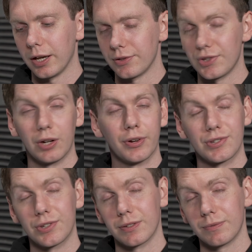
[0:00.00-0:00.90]

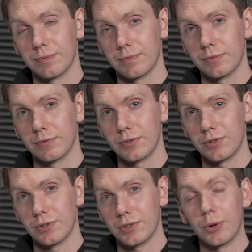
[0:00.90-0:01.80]
serious
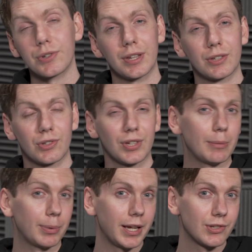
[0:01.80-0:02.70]
things to
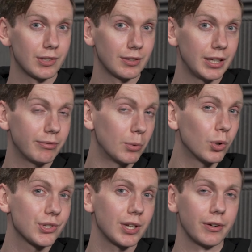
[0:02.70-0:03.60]
take place. And even
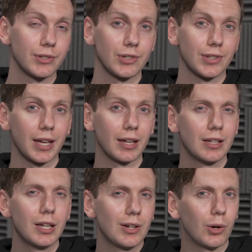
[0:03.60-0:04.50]
more serious is that
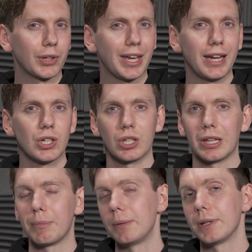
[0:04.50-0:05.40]
on occasion
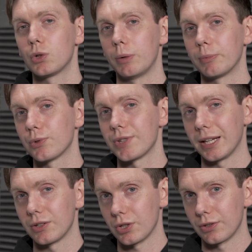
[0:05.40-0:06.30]
there may be criminal
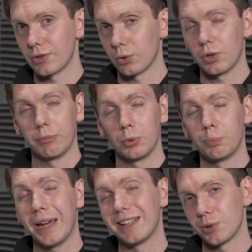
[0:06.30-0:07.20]
sanctions or criminal
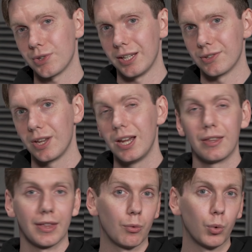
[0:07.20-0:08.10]
penalties
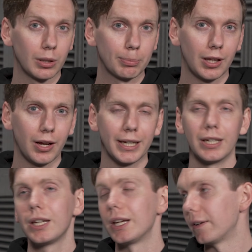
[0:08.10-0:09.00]
that will apply
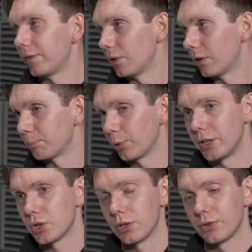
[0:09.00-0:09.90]
if you have
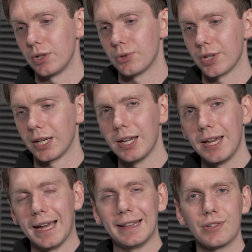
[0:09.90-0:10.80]
breached the duty.
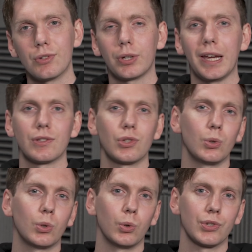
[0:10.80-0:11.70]
And let's not get
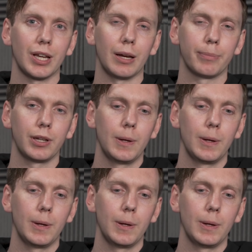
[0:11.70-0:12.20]
too caught up